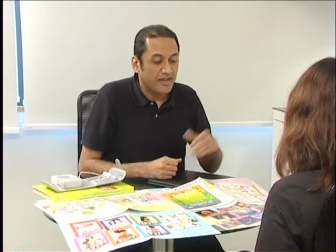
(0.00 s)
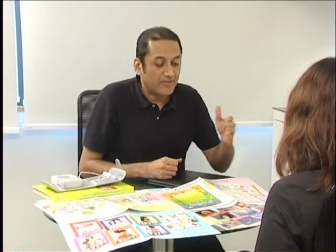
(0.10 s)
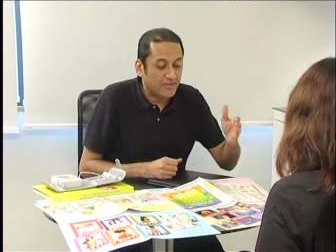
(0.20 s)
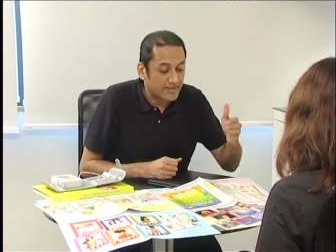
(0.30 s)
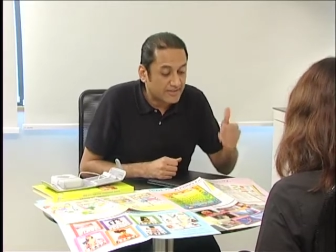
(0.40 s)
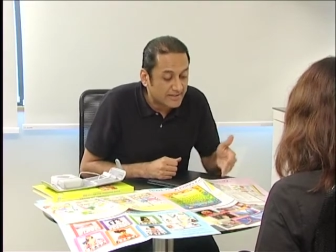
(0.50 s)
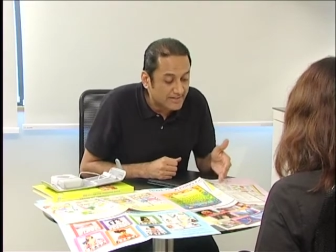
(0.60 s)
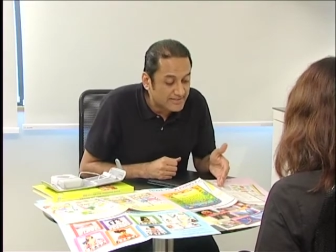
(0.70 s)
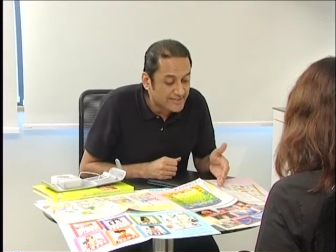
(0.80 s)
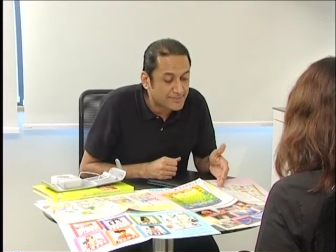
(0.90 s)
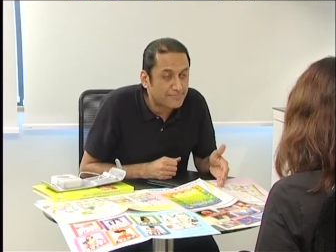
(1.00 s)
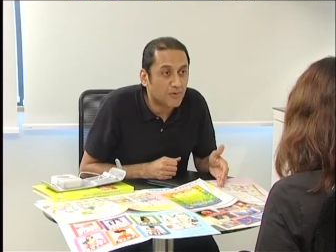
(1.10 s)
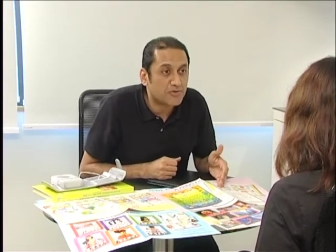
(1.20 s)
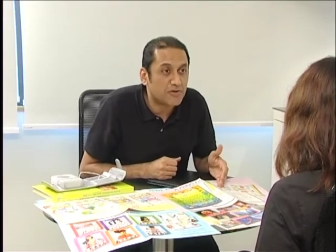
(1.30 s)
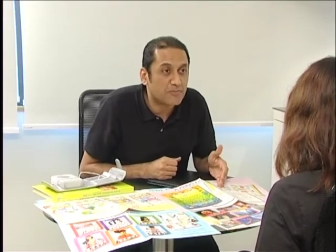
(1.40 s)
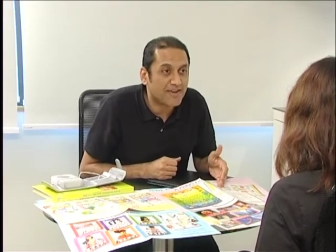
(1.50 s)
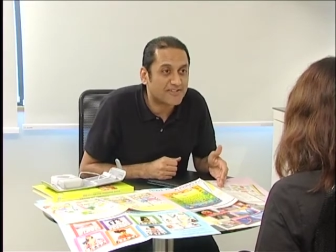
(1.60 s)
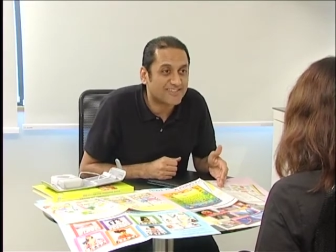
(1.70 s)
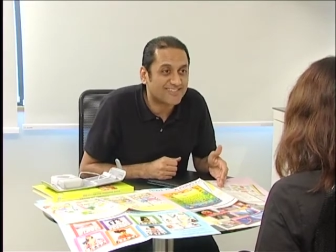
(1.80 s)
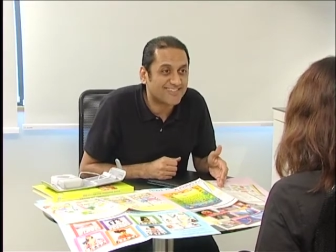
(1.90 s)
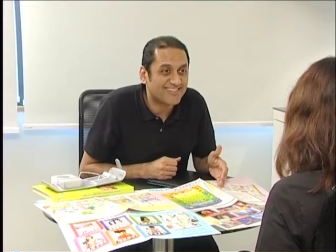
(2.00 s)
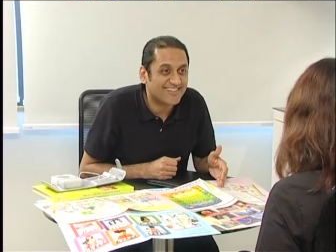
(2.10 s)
and there are 36 poster pages